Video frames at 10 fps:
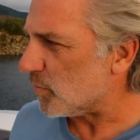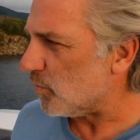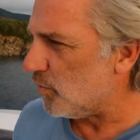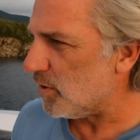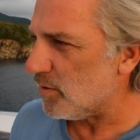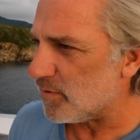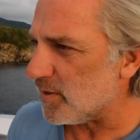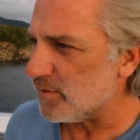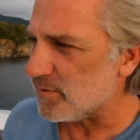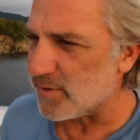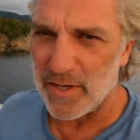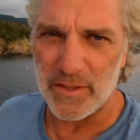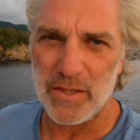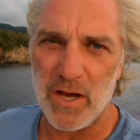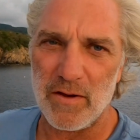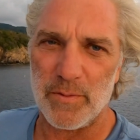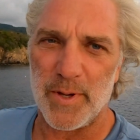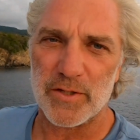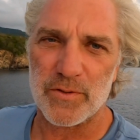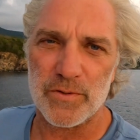One of the things that I love
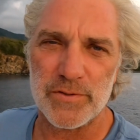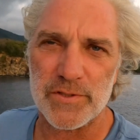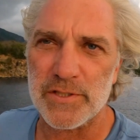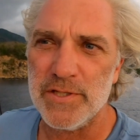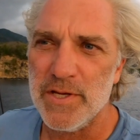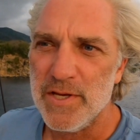about cruising